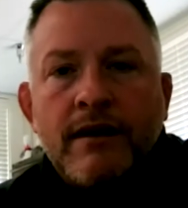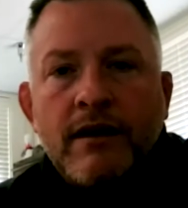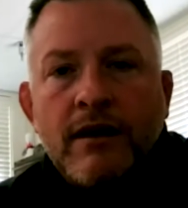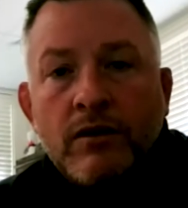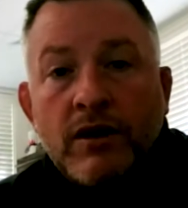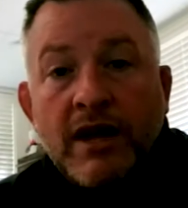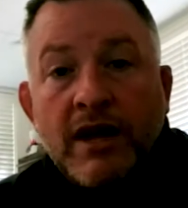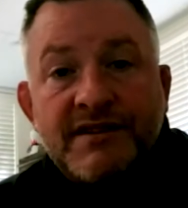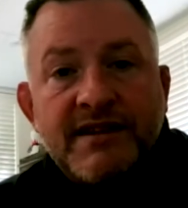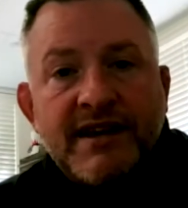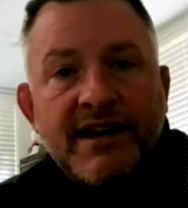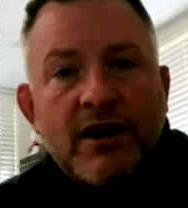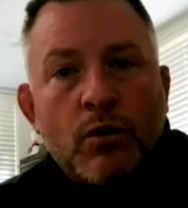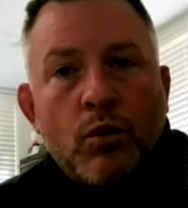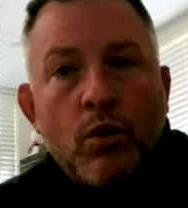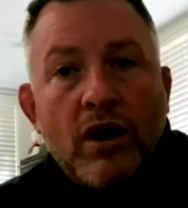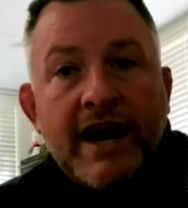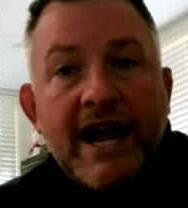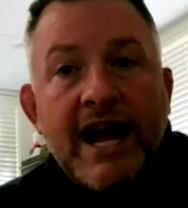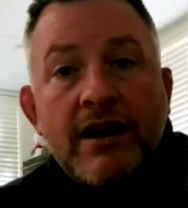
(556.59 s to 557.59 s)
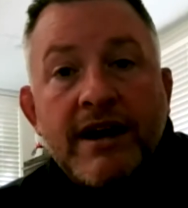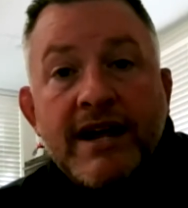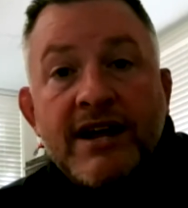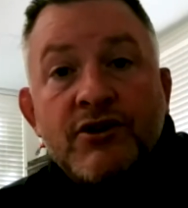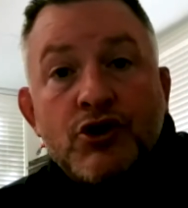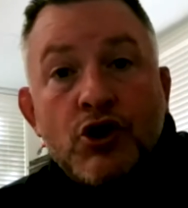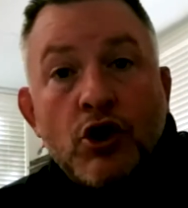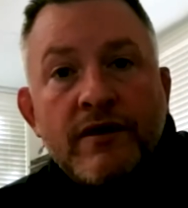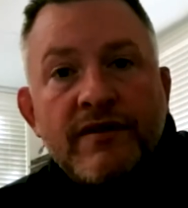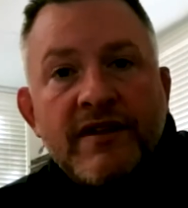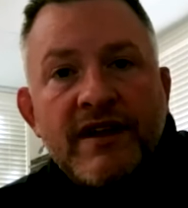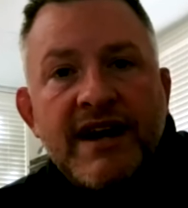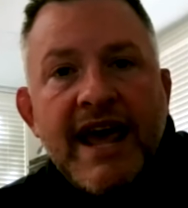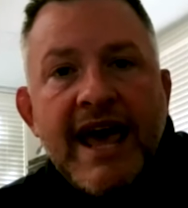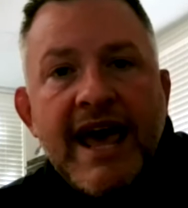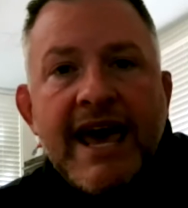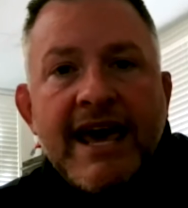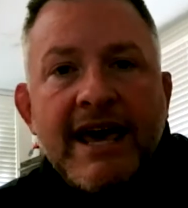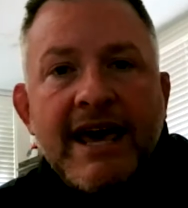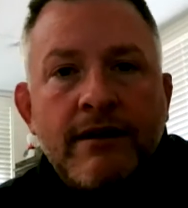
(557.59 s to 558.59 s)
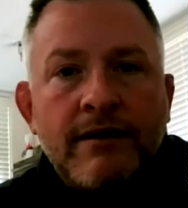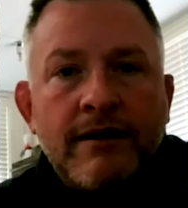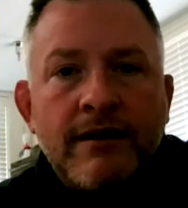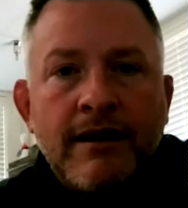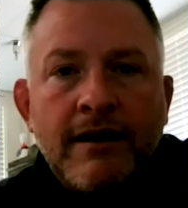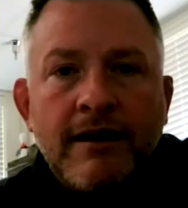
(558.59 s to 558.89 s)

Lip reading: like to get a workout in during the day. And